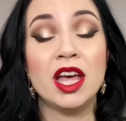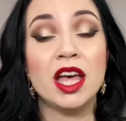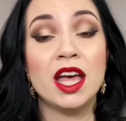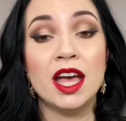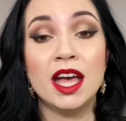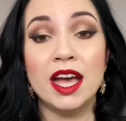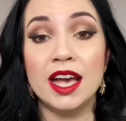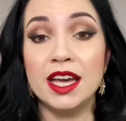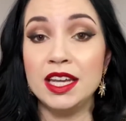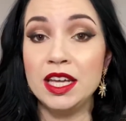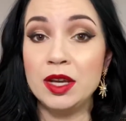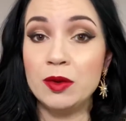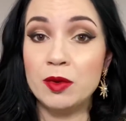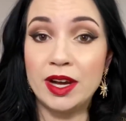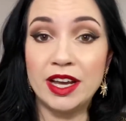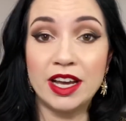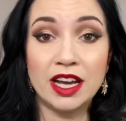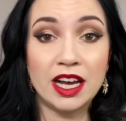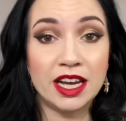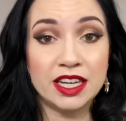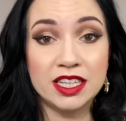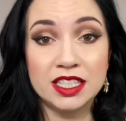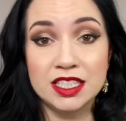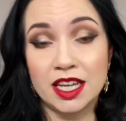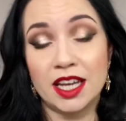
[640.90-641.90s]
Anyway,
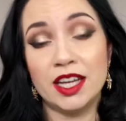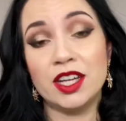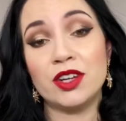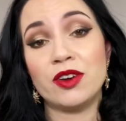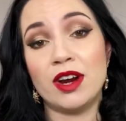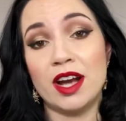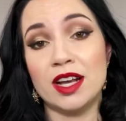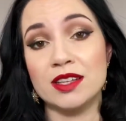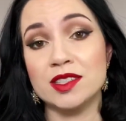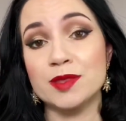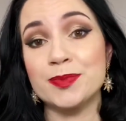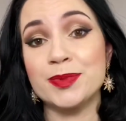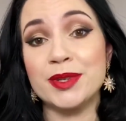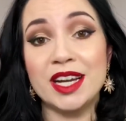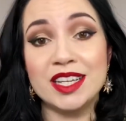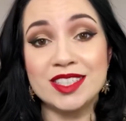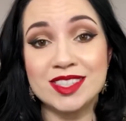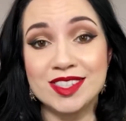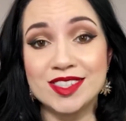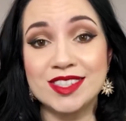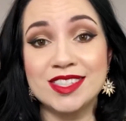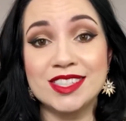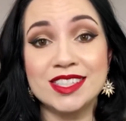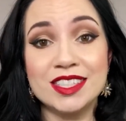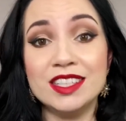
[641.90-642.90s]
I digress, but I
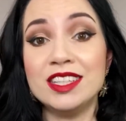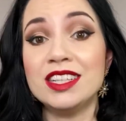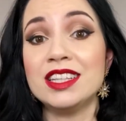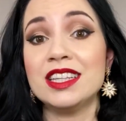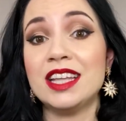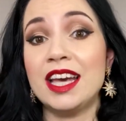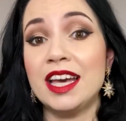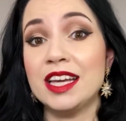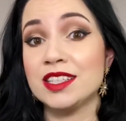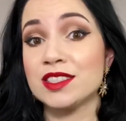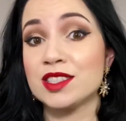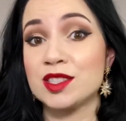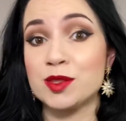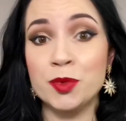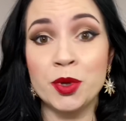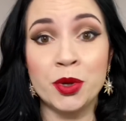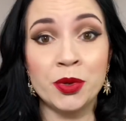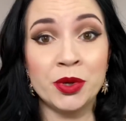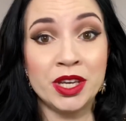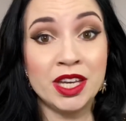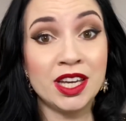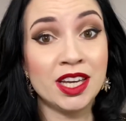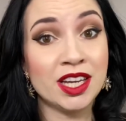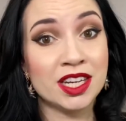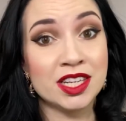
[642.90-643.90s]
still like
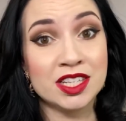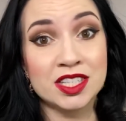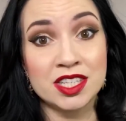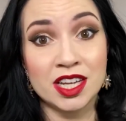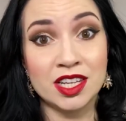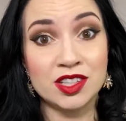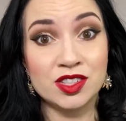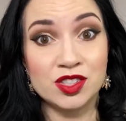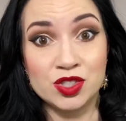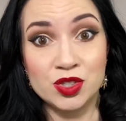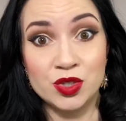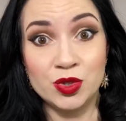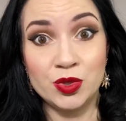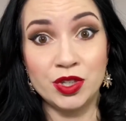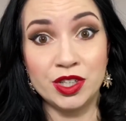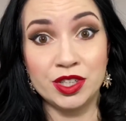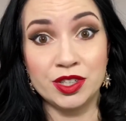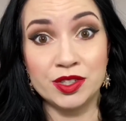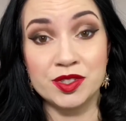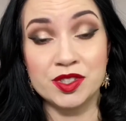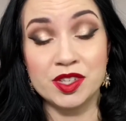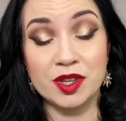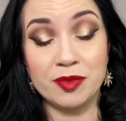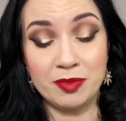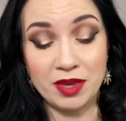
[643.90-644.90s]
smoky and intense New
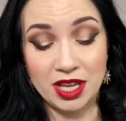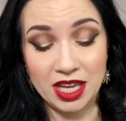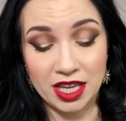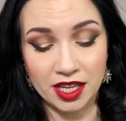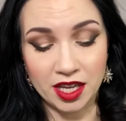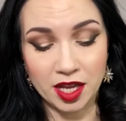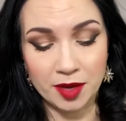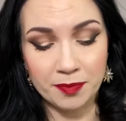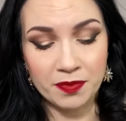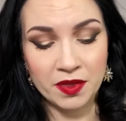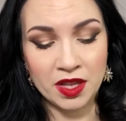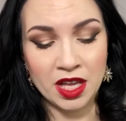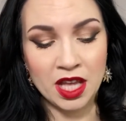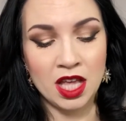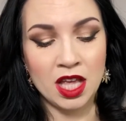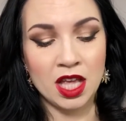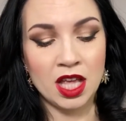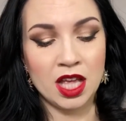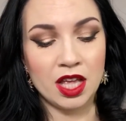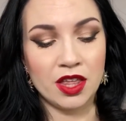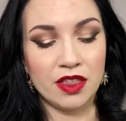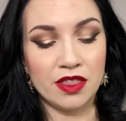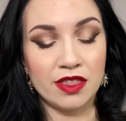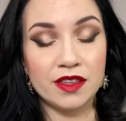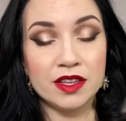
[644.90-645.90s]
Year's makeup.
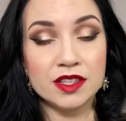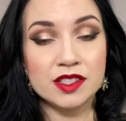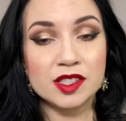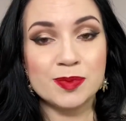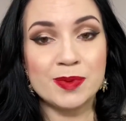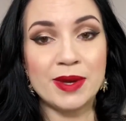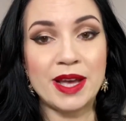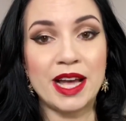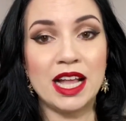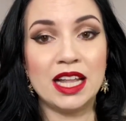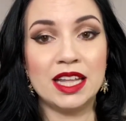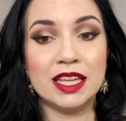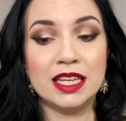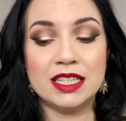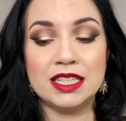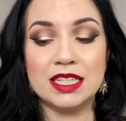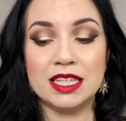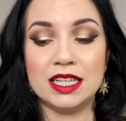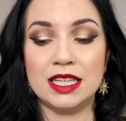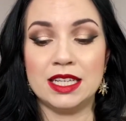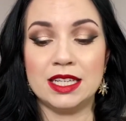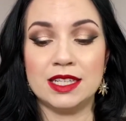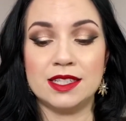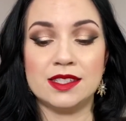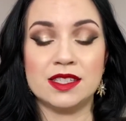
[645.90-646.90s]
This palette
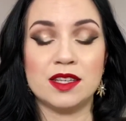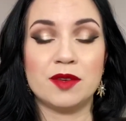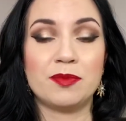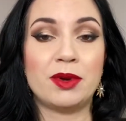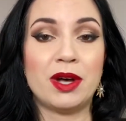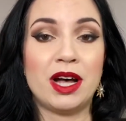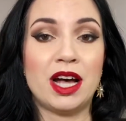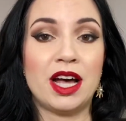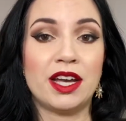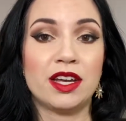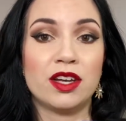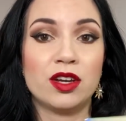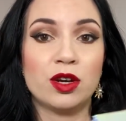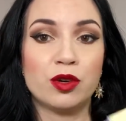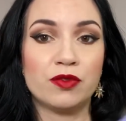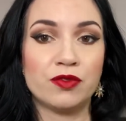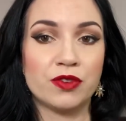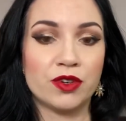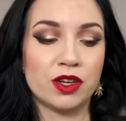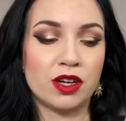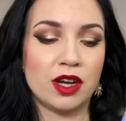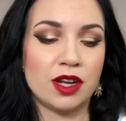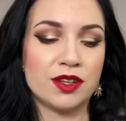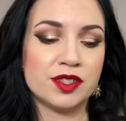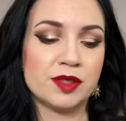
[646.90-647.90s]
is by Ofra
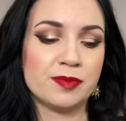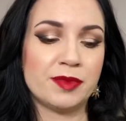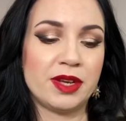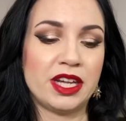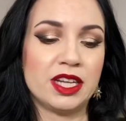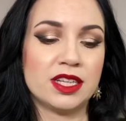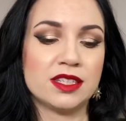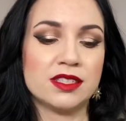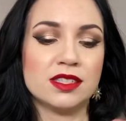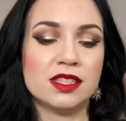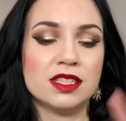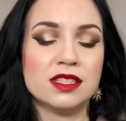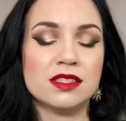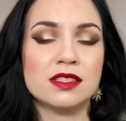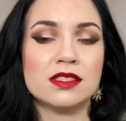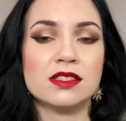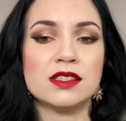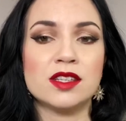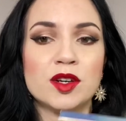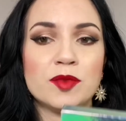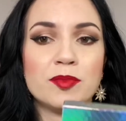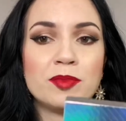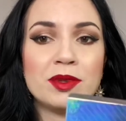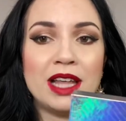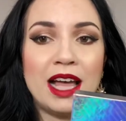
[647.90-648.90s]
Cosmetics. This is their
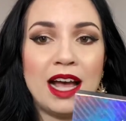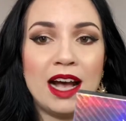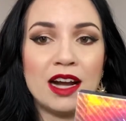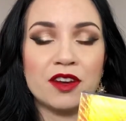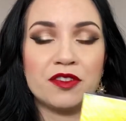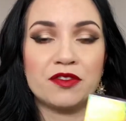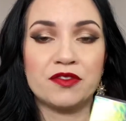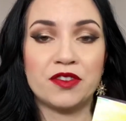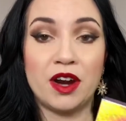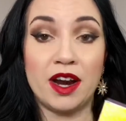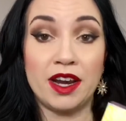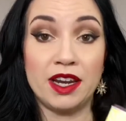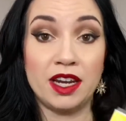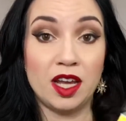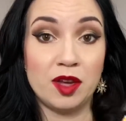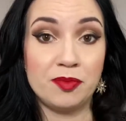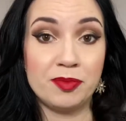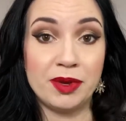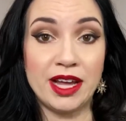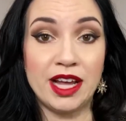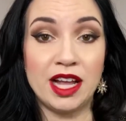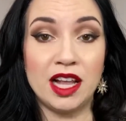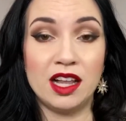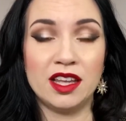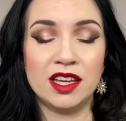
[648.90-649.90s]
Black Friday
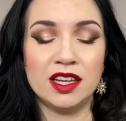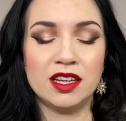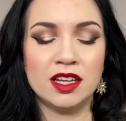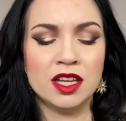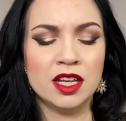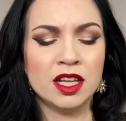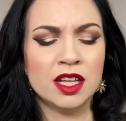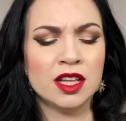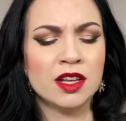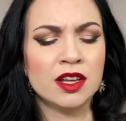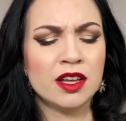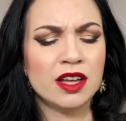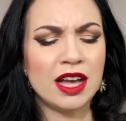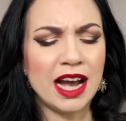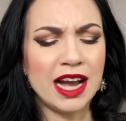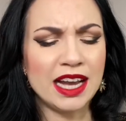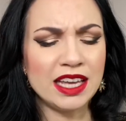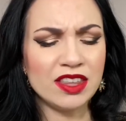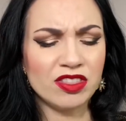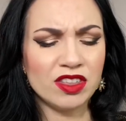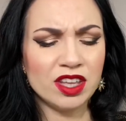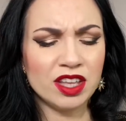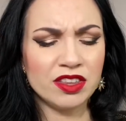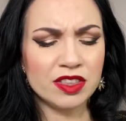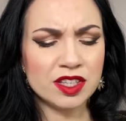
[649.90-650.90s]
palette. I
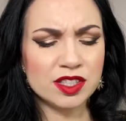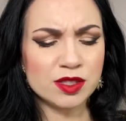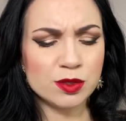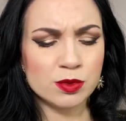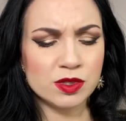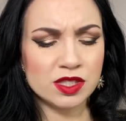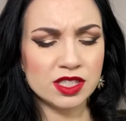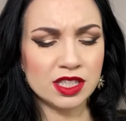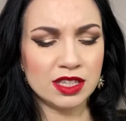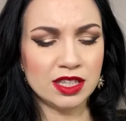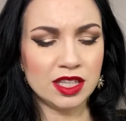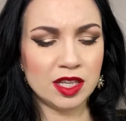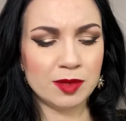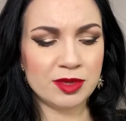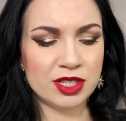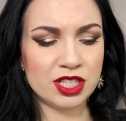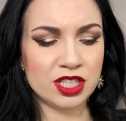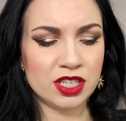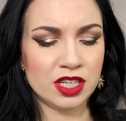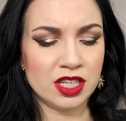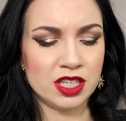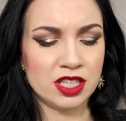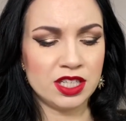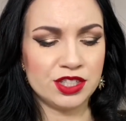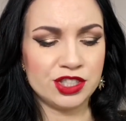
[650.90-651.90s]
think this was a limited
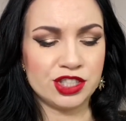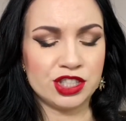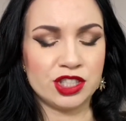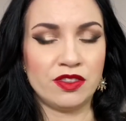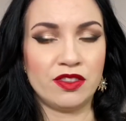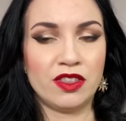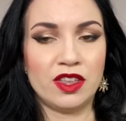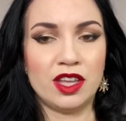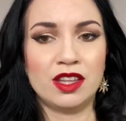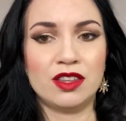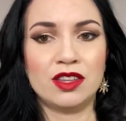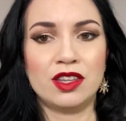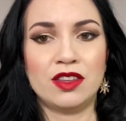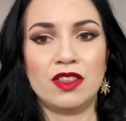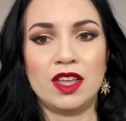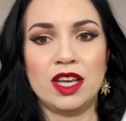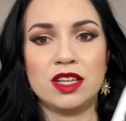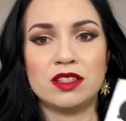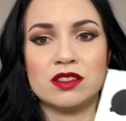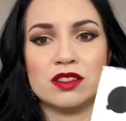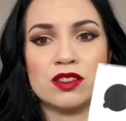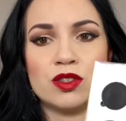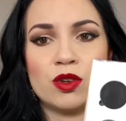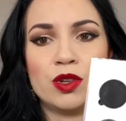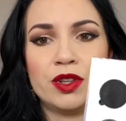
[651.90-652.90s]
edition thing that they
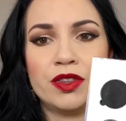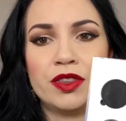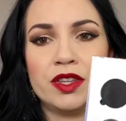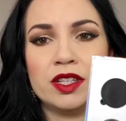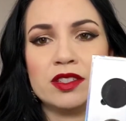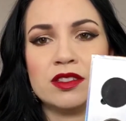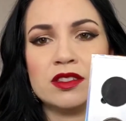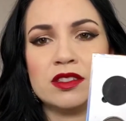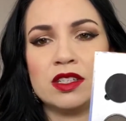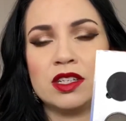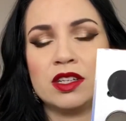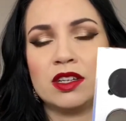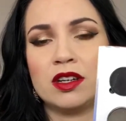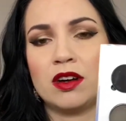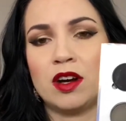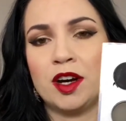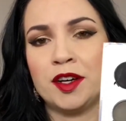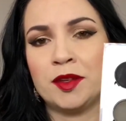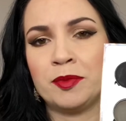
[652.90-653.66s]
sold this year on